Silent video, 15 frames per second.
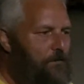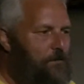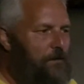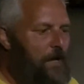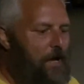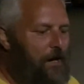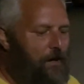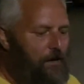
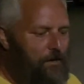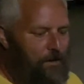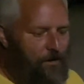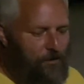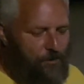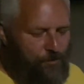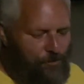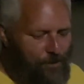that, you
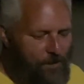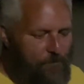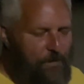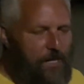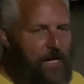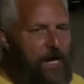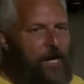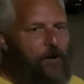know, you shouldn't
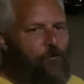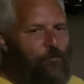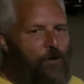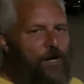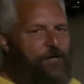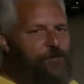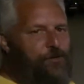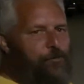be getting
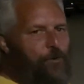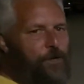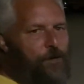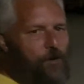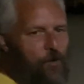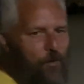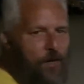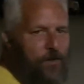rich when you
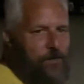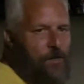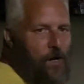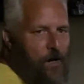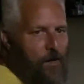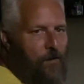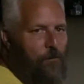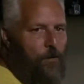go
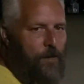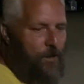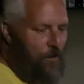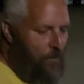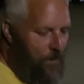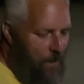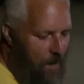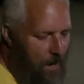
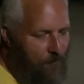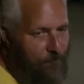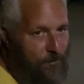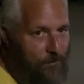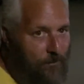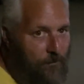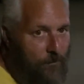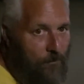into
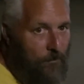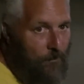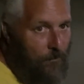office.